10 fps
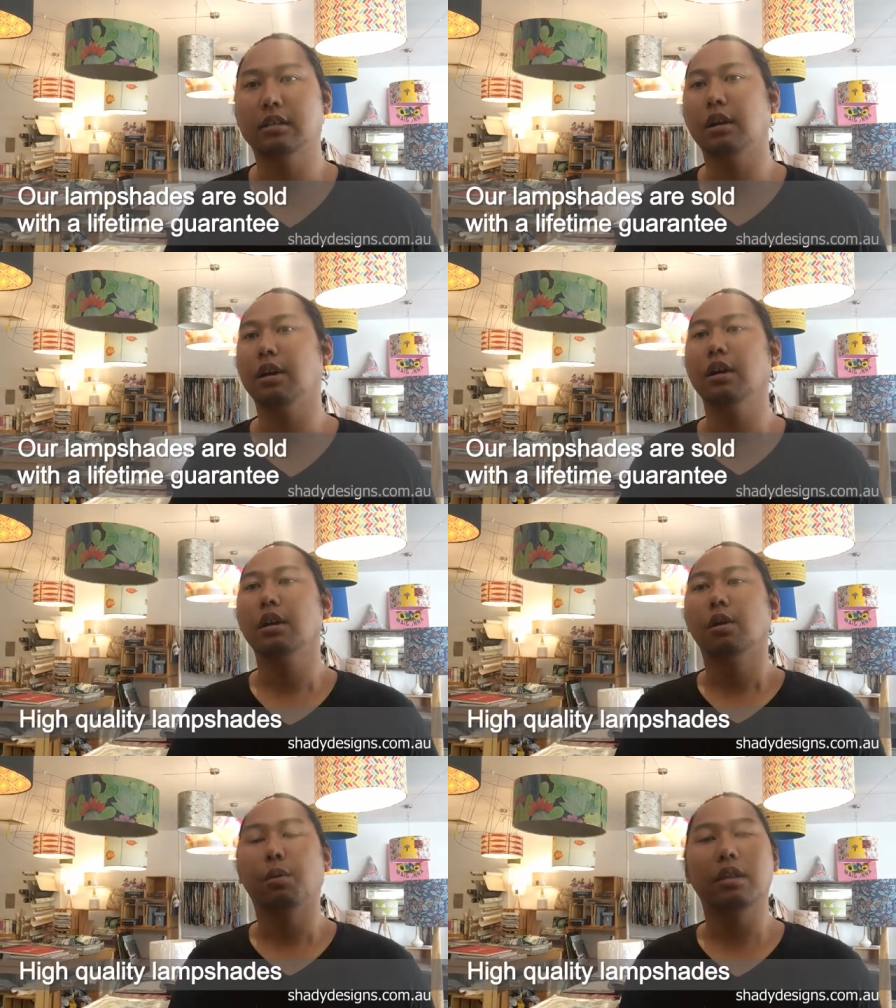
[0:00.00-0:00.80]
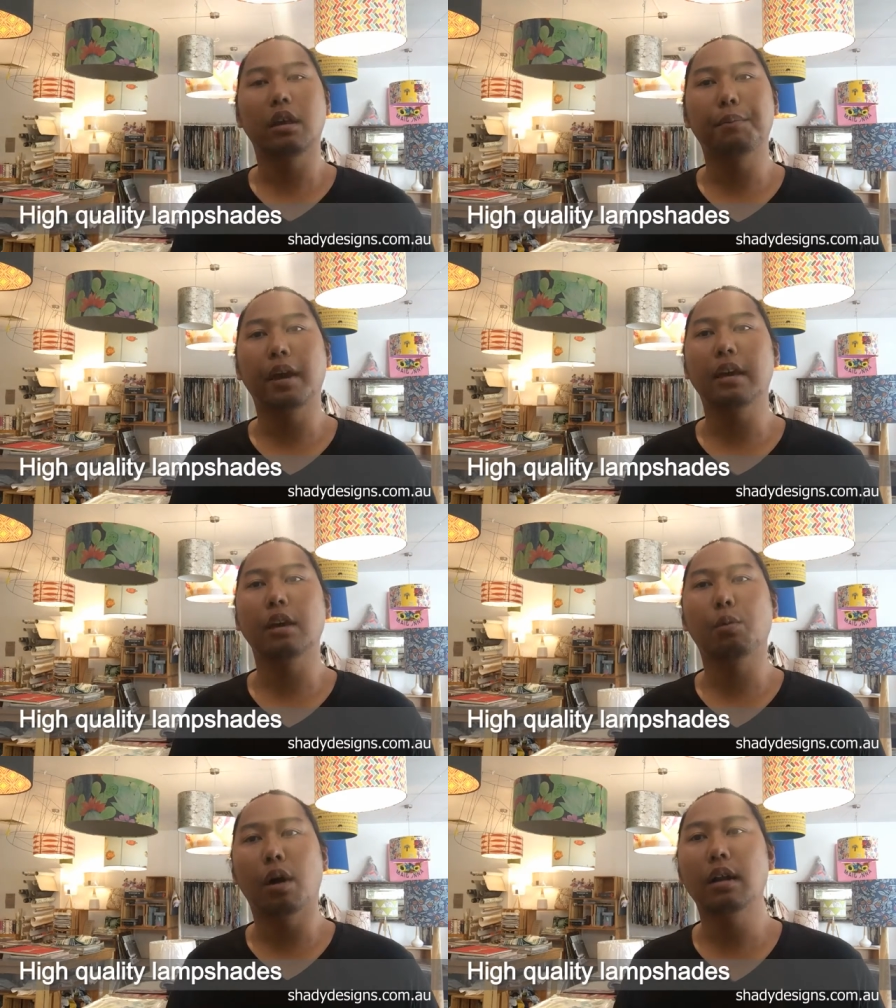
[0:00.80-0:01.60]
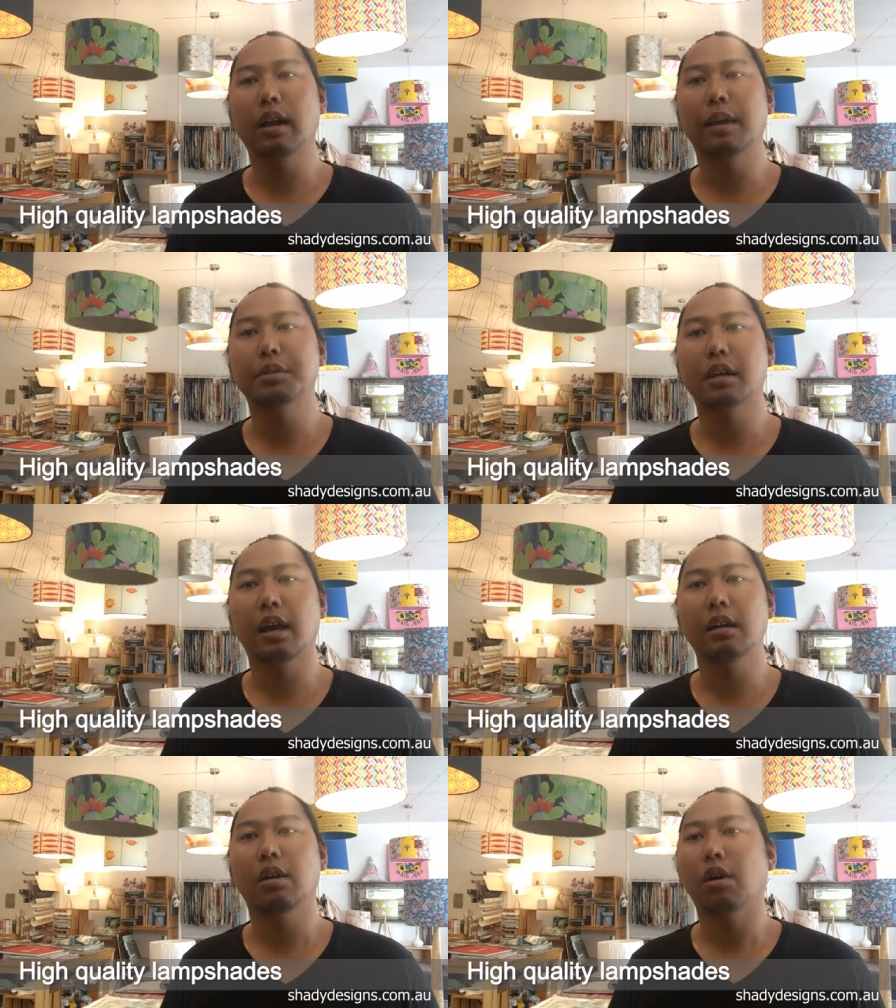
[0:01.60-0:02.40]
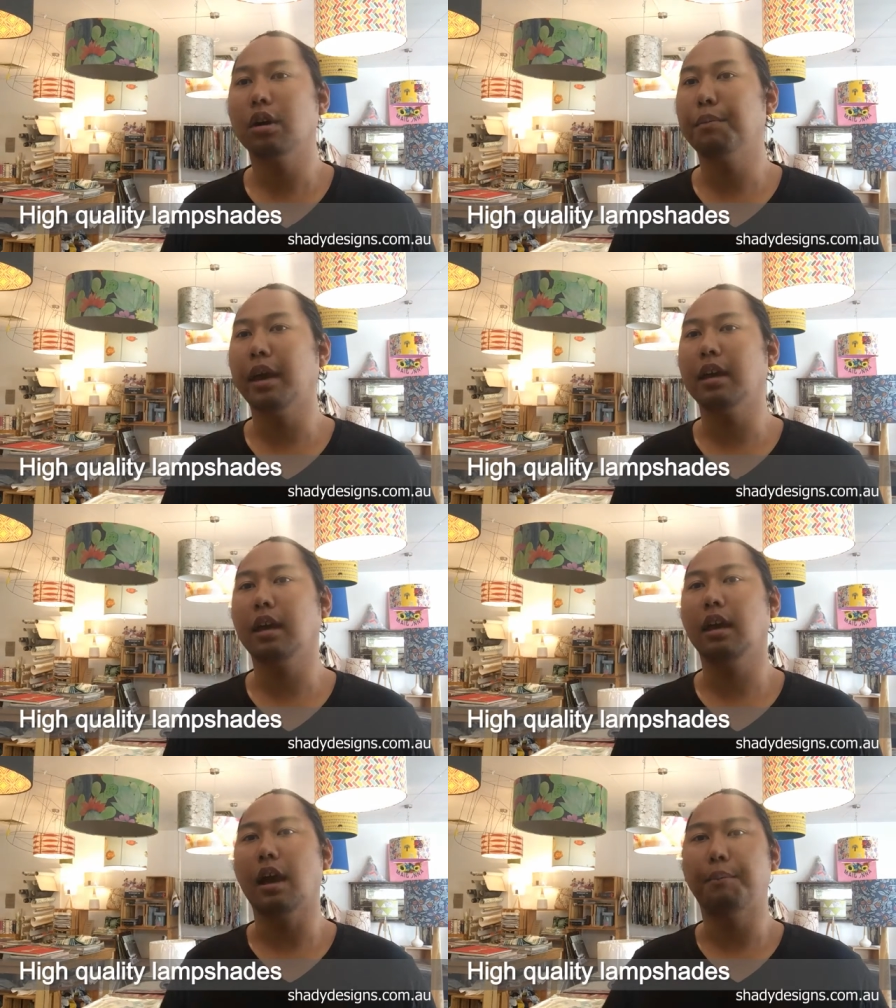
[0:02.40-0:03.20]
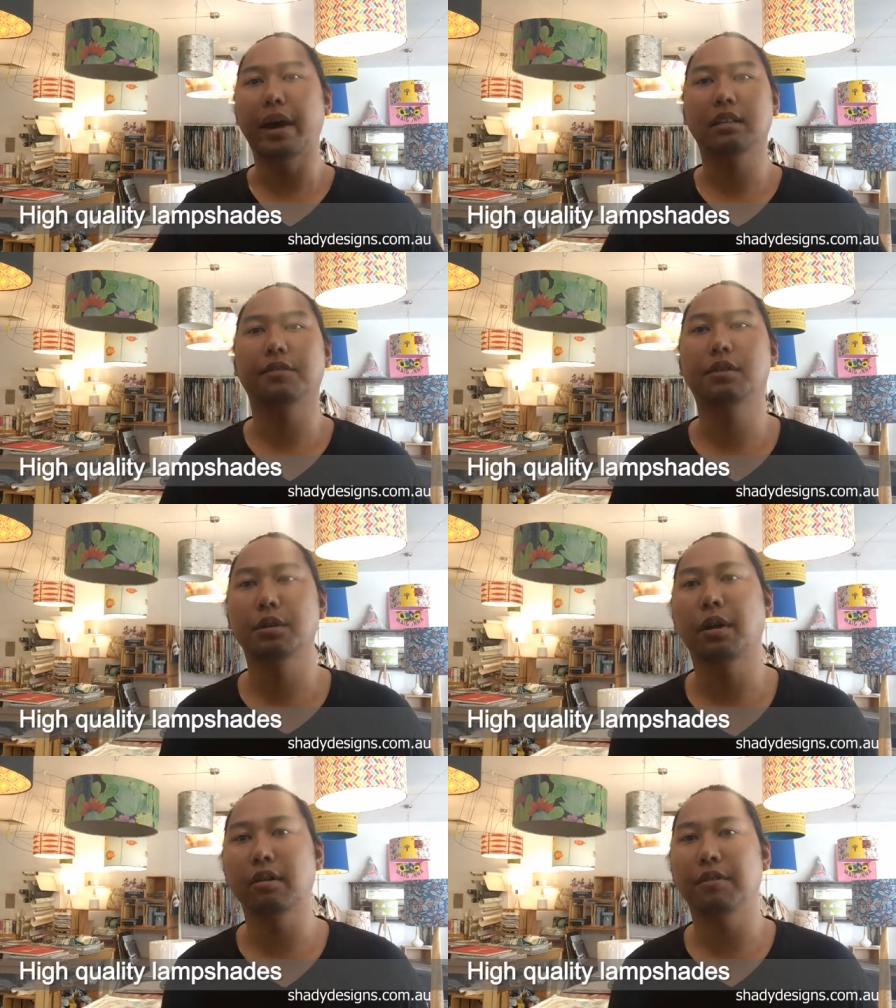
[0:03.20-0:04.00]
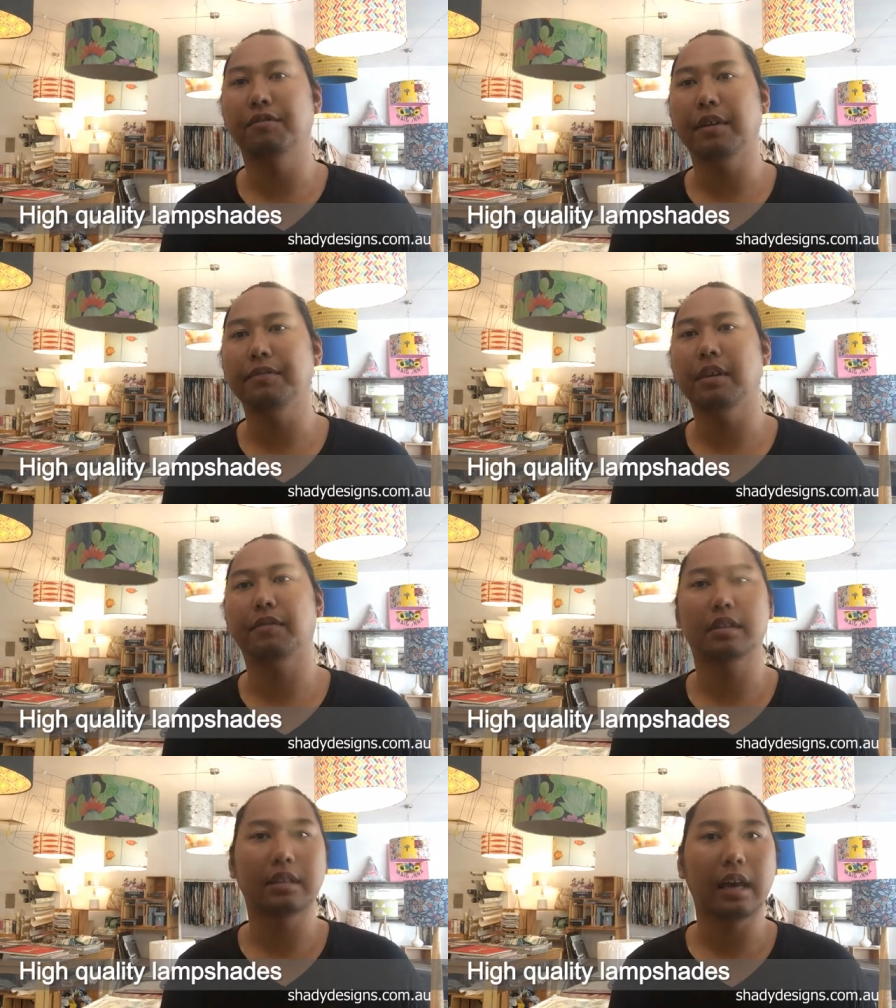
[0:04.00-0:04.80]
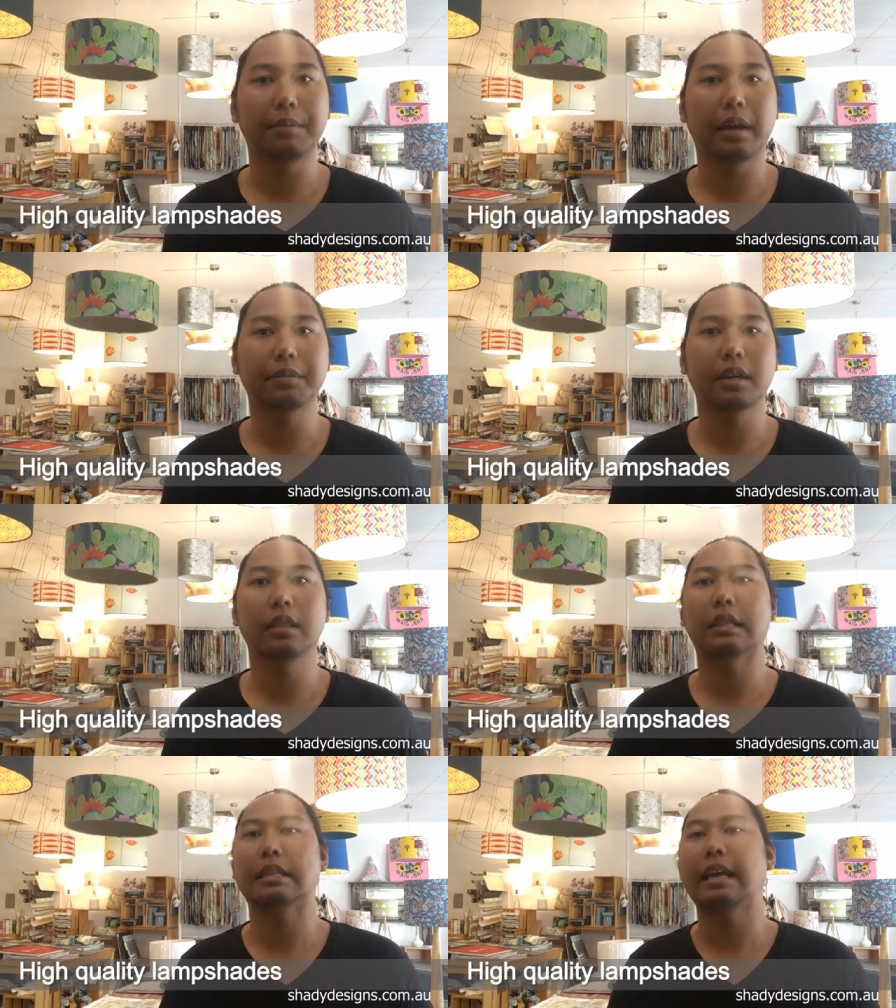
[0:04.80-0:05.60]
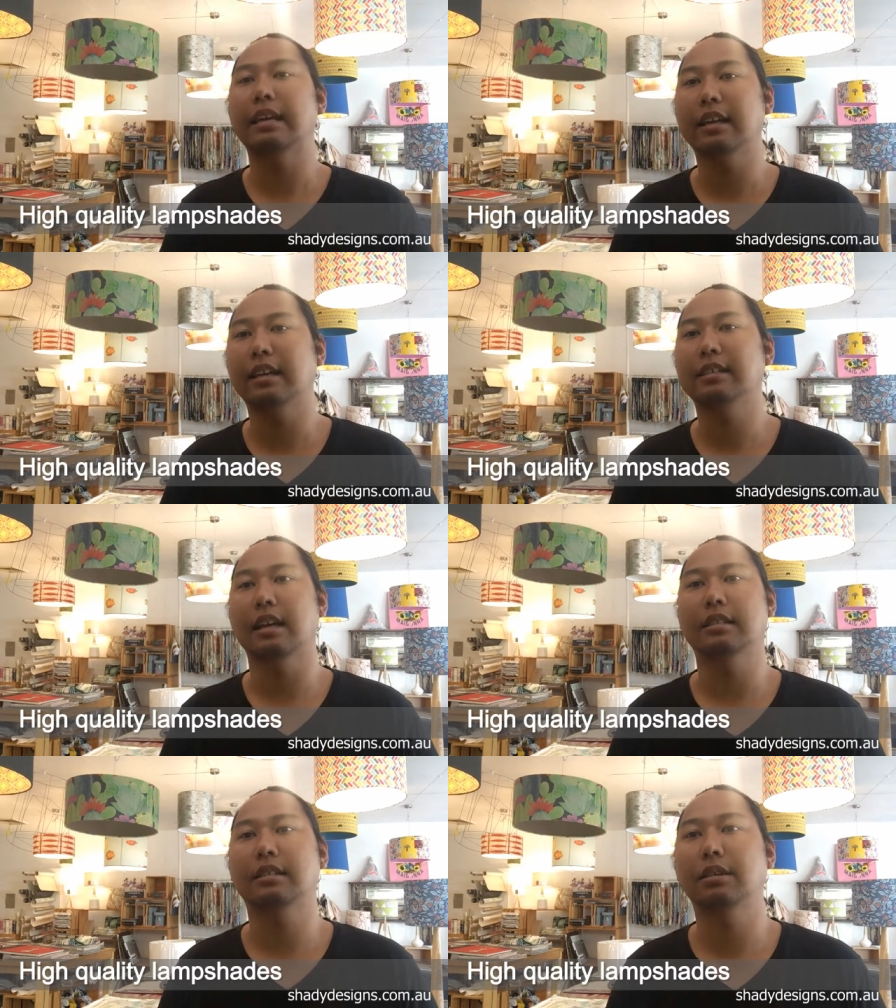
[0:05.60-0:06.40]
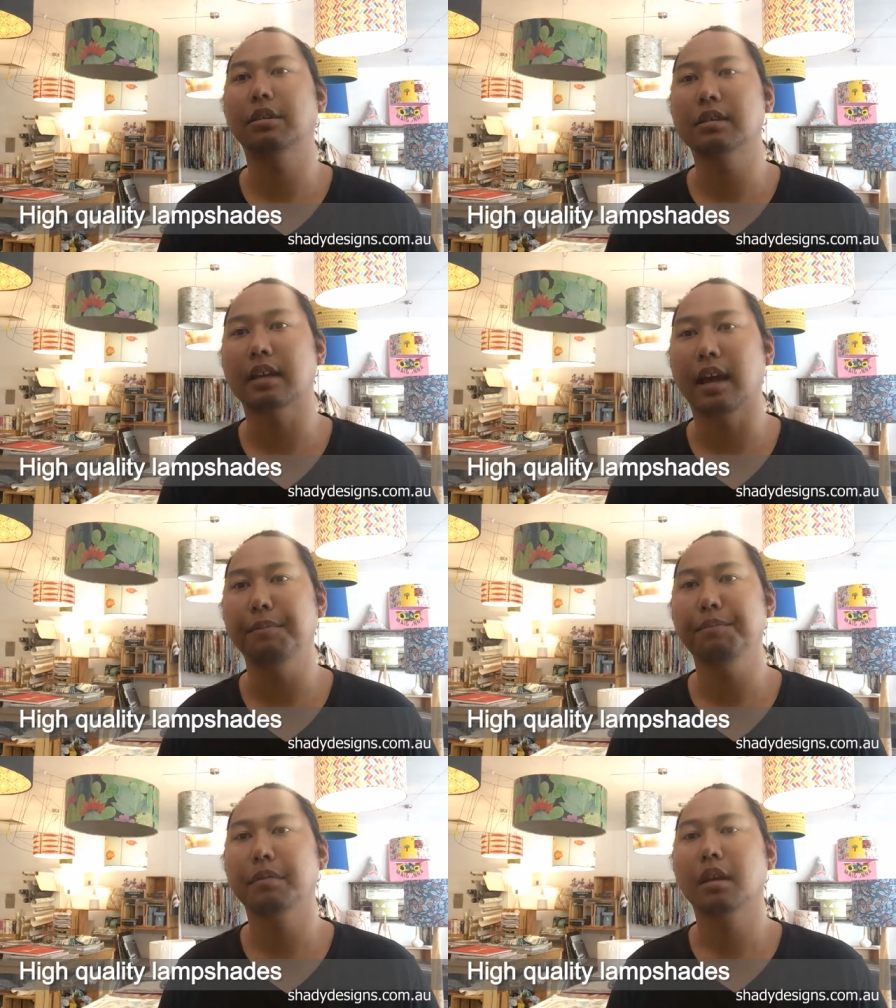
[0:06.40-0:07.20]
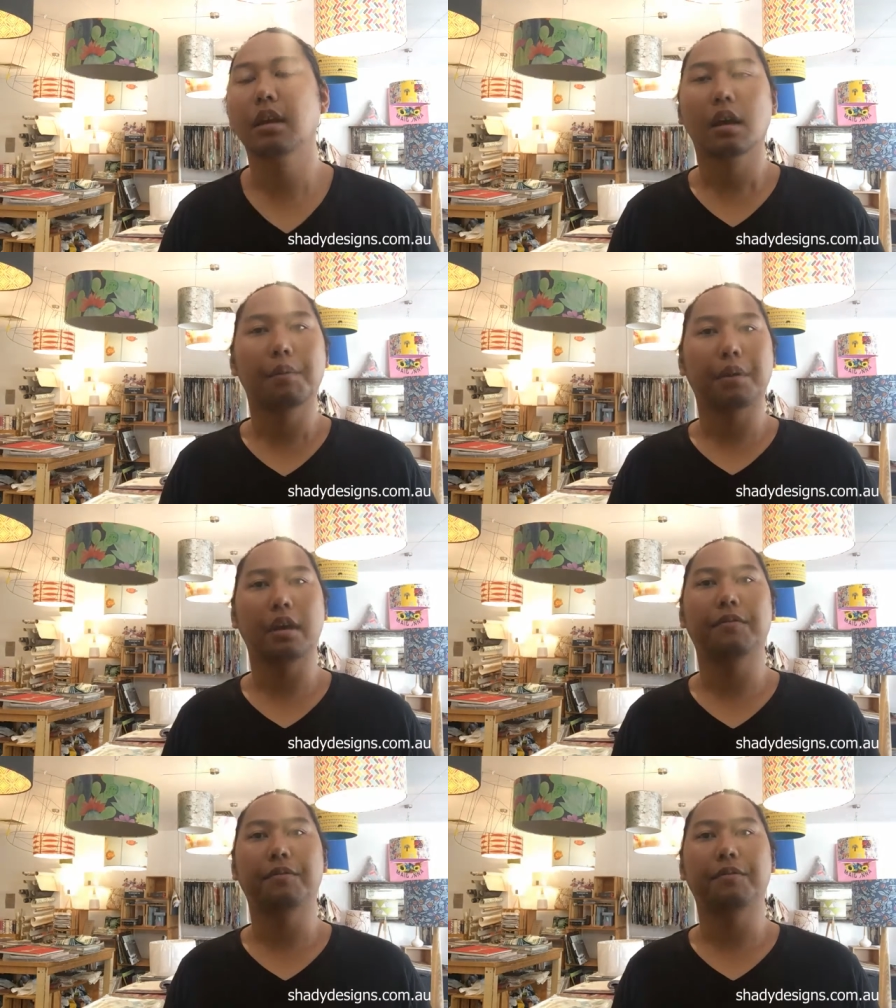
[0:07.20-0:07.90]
So whether you're making one lampshade or you're making a batch of 250 of the same lampshade, the techniques are still the same, but